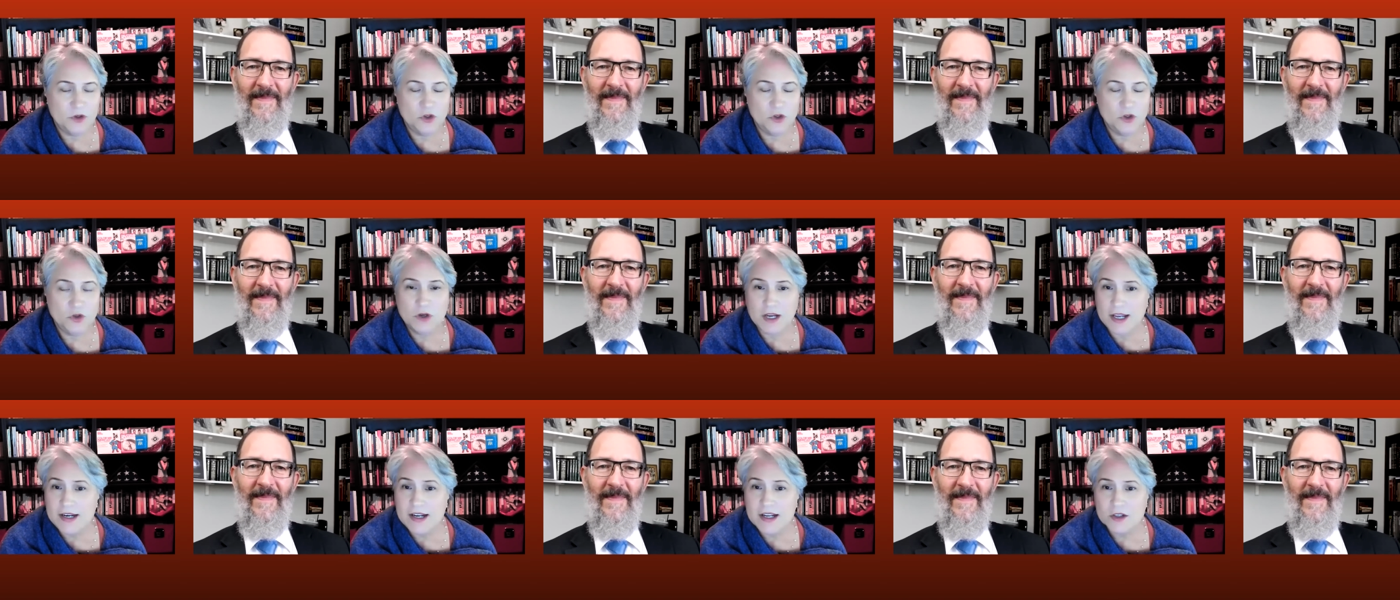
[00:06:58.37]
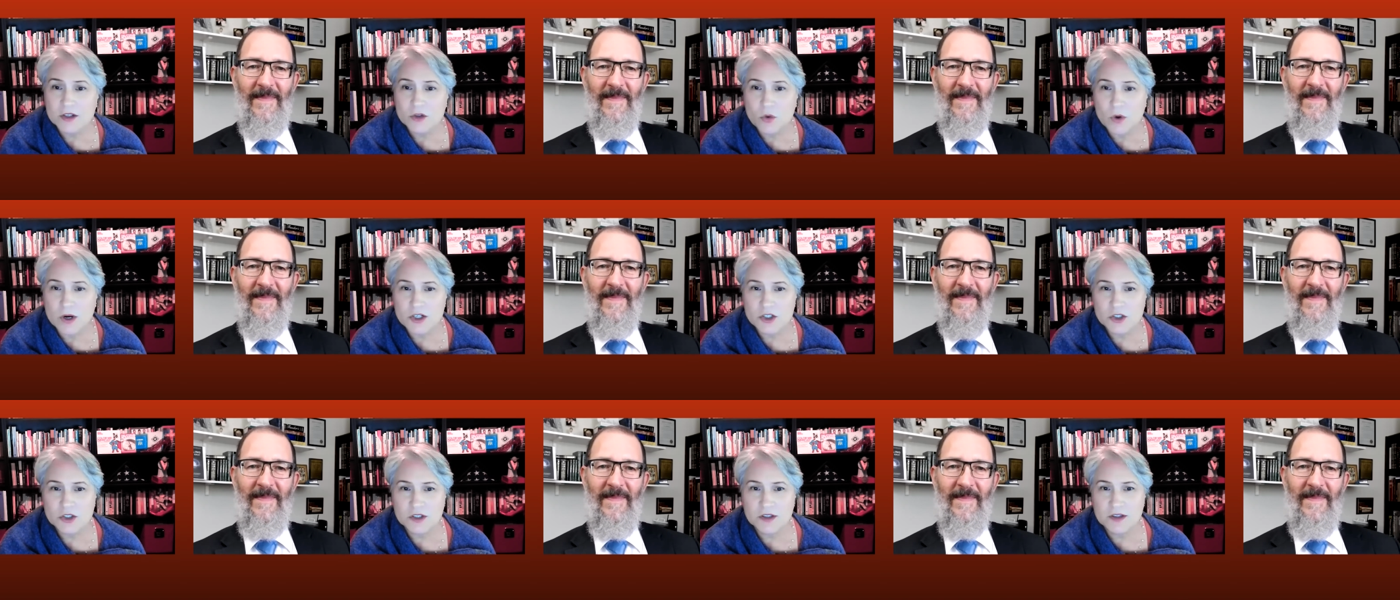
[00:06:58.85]
Speaker 1: You cannot
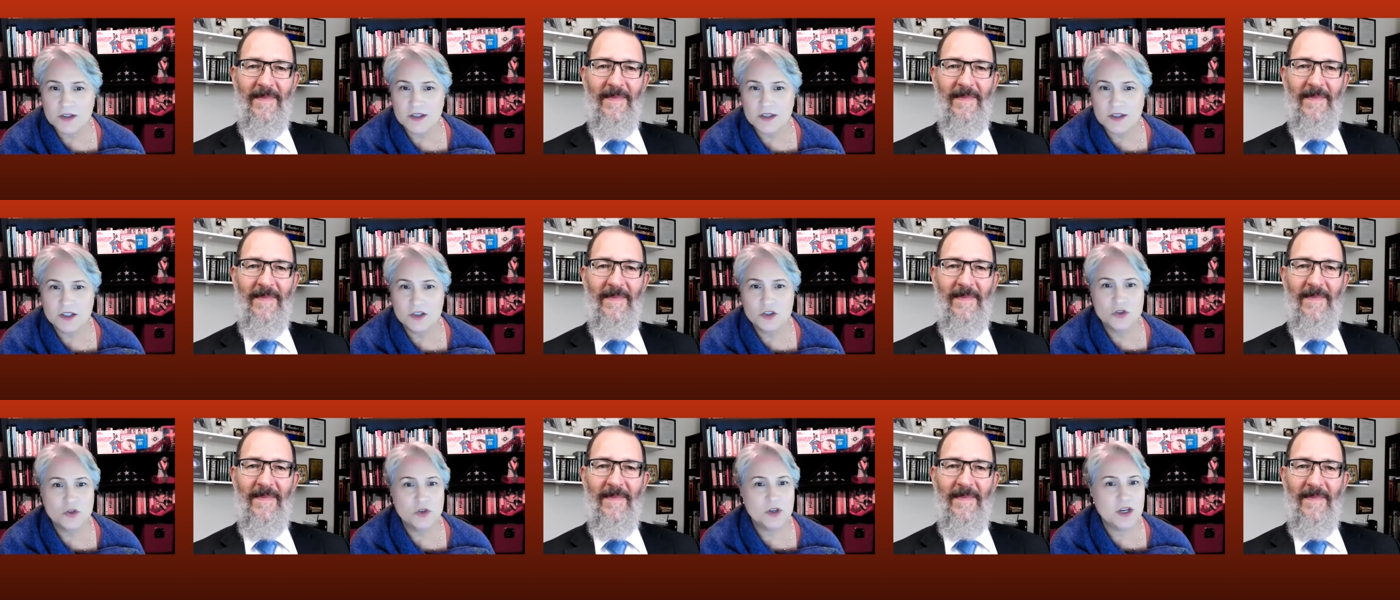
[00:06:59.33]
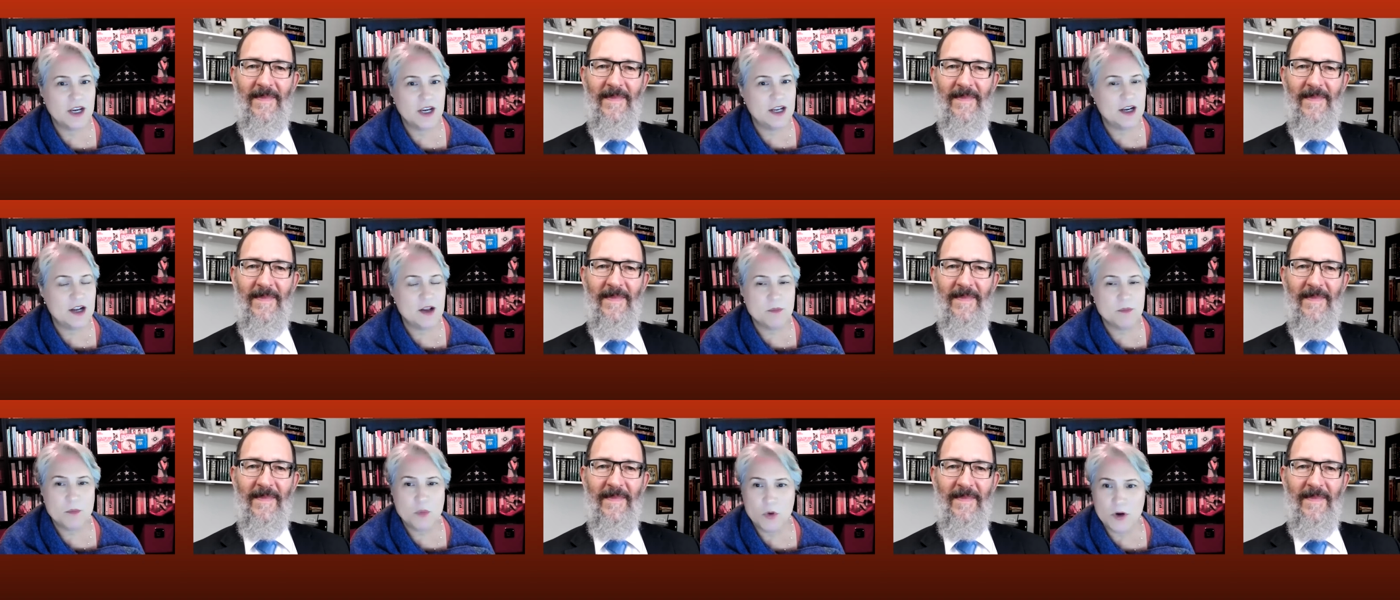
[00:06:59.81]
question things, you
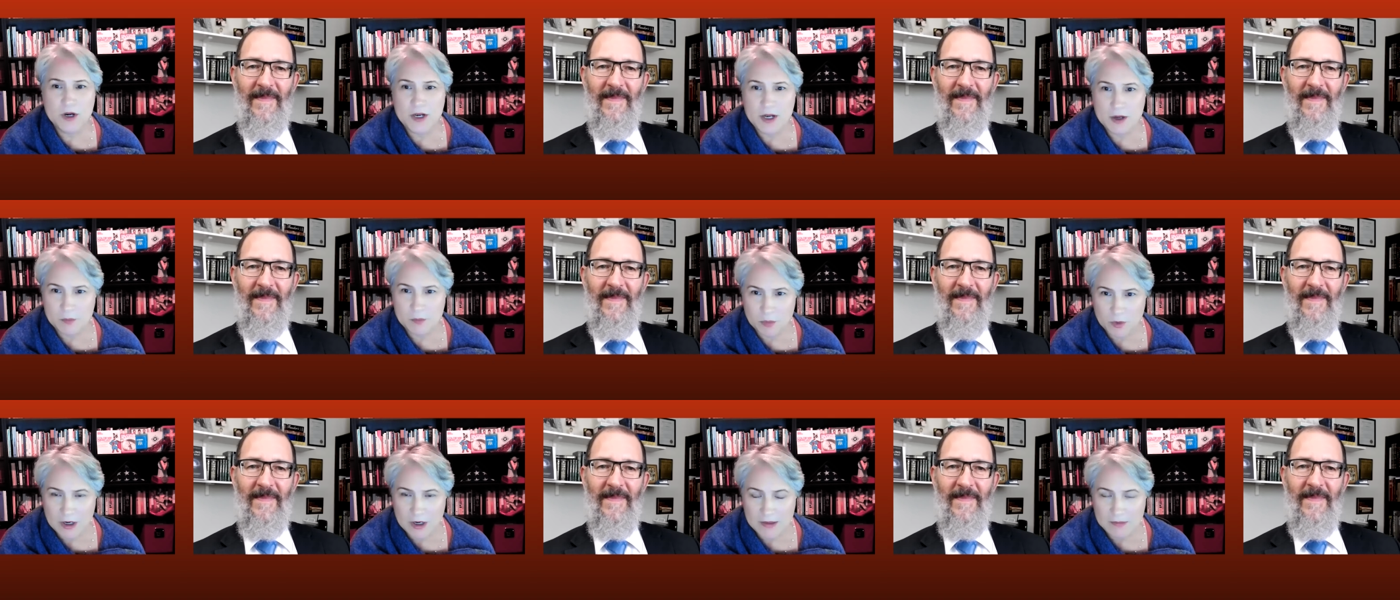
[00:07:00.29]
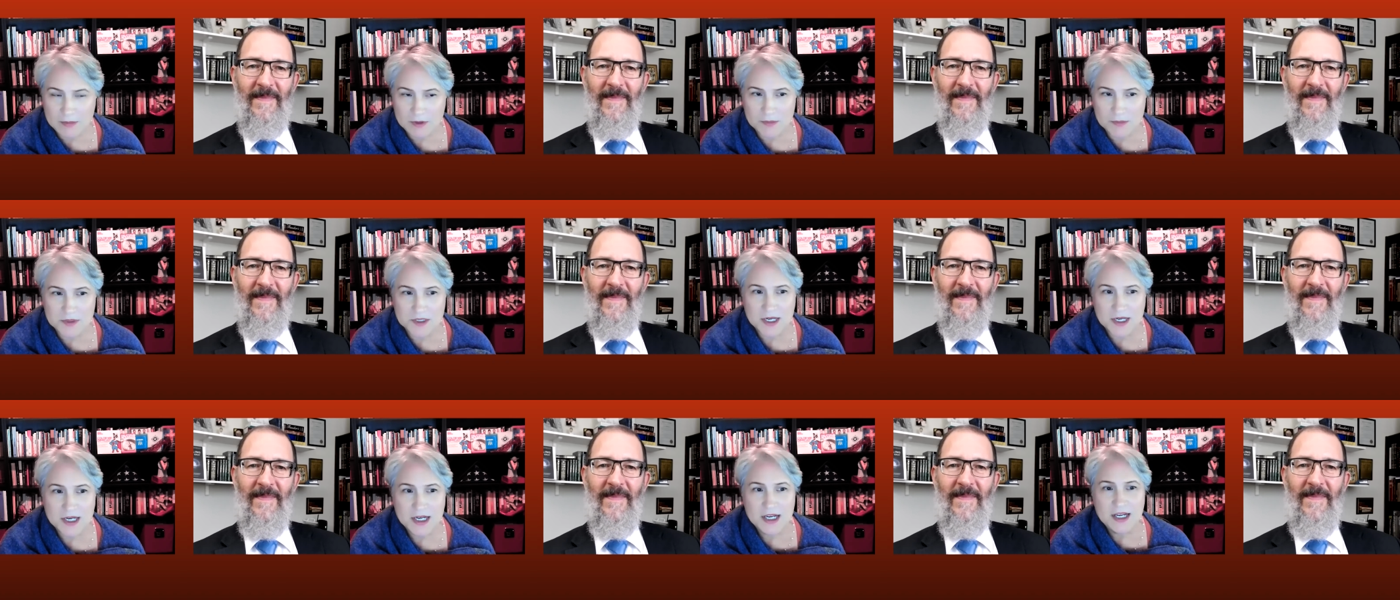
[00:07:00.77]
cannot point out
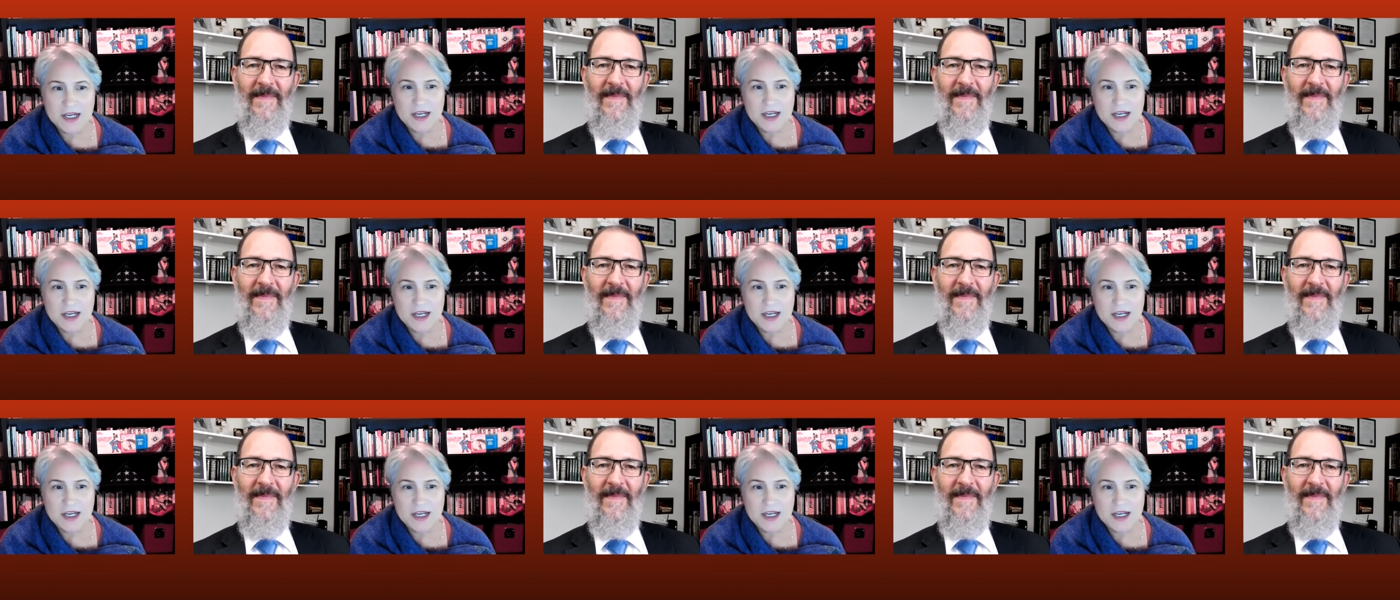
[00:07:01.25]
problems.